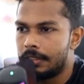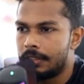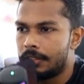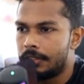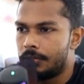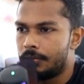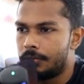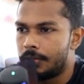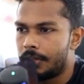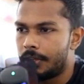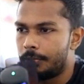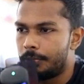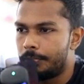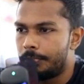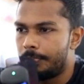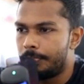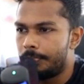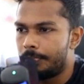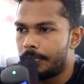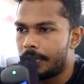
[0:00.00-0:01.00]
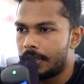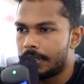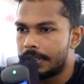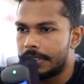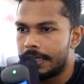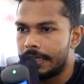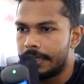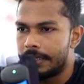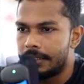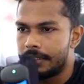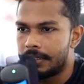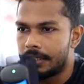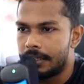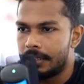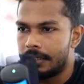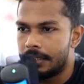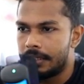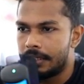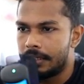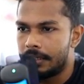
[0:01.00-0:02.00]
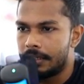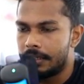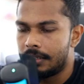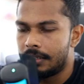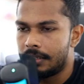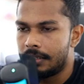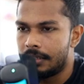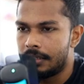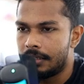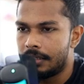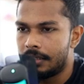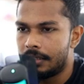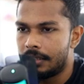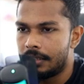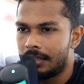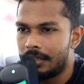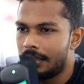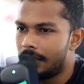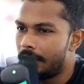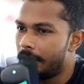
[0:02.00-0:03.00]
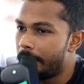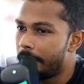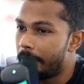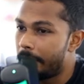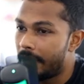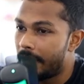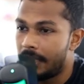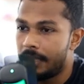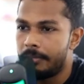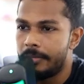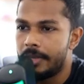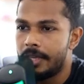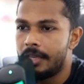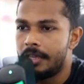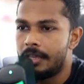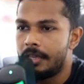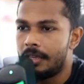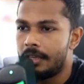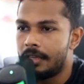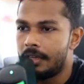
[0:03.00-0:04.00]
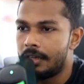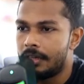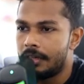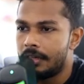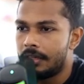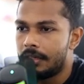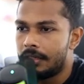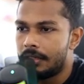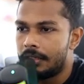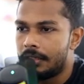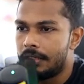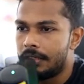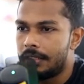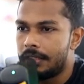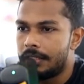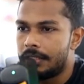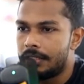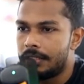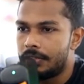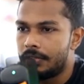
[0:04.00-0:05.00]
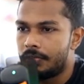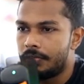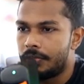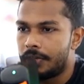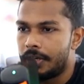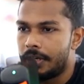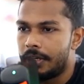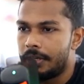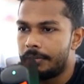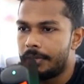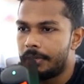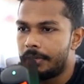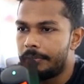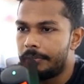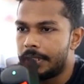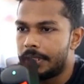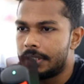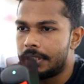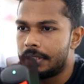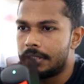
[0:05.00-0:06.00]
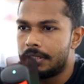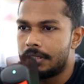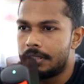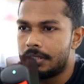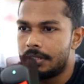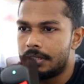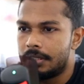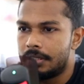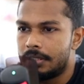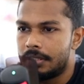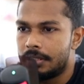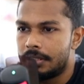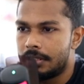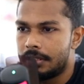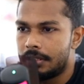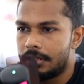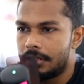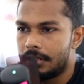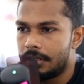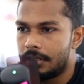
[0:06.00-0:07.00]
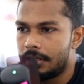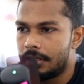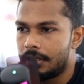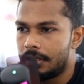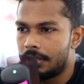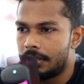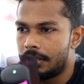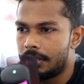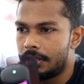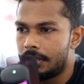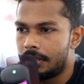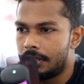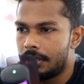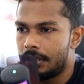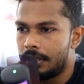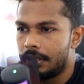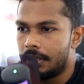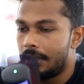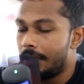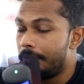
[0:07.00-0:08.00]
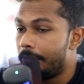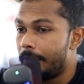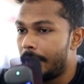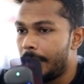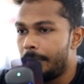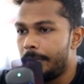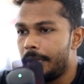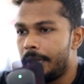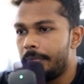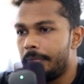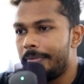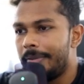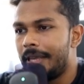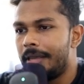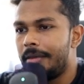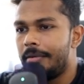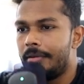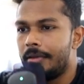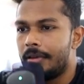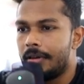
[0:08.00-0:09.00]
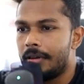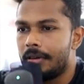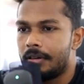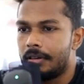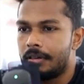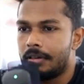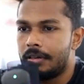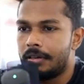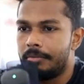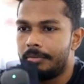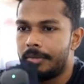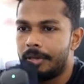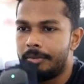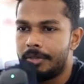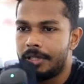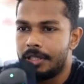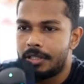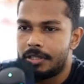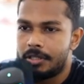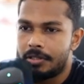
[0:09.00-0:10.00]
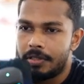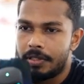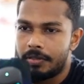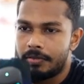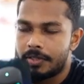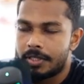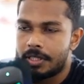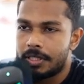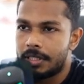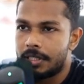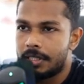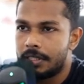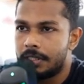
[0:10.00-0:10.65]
do I have to pass the entire thing? Maybe list overrideable methods. Maybe this will work.